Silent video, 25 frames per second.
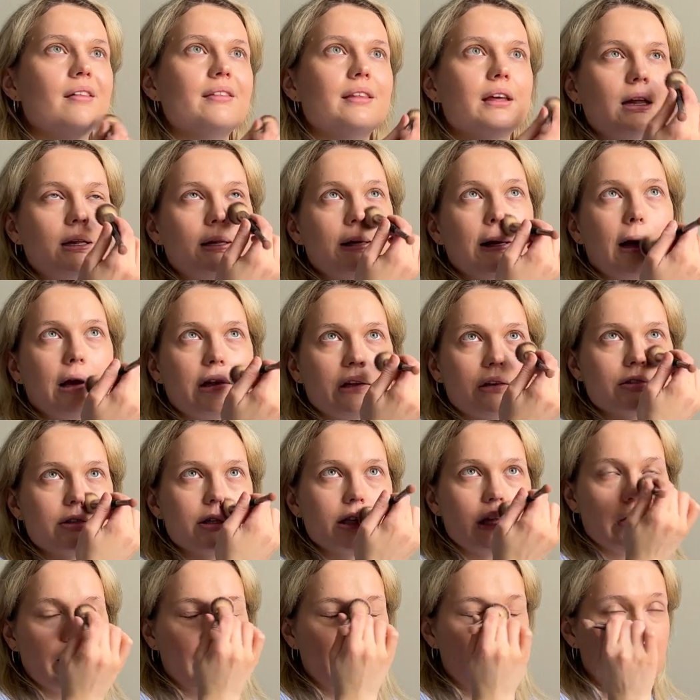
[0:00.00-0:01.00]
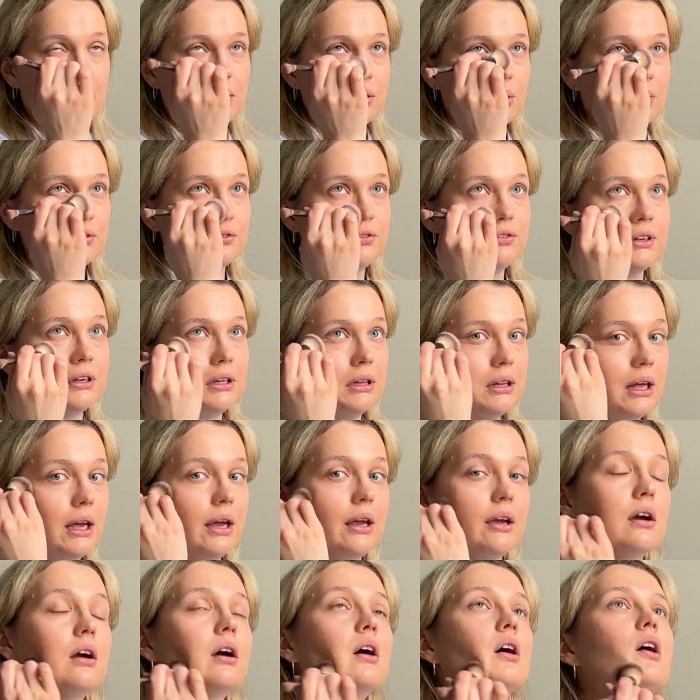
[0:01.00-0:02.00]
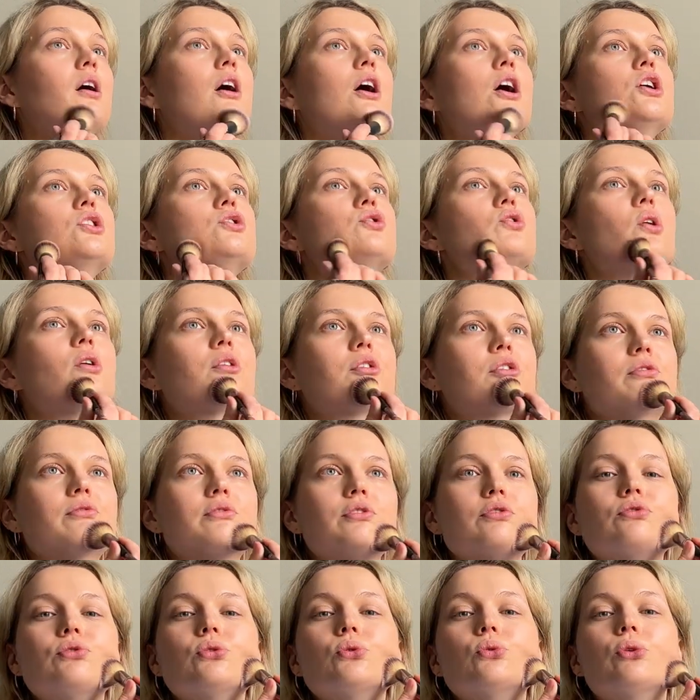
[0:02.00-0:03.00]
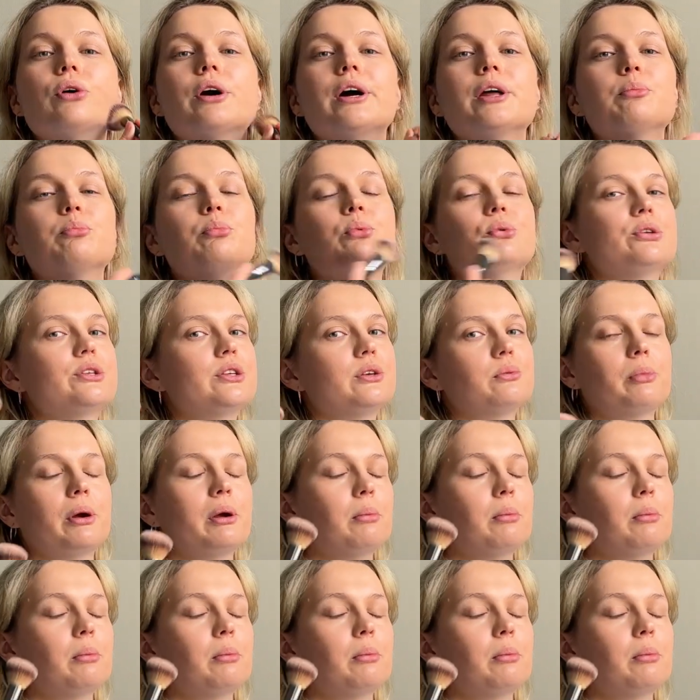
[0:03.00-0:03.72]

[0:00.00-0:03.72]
that kind of stuff I don't feel like talking with you and putting my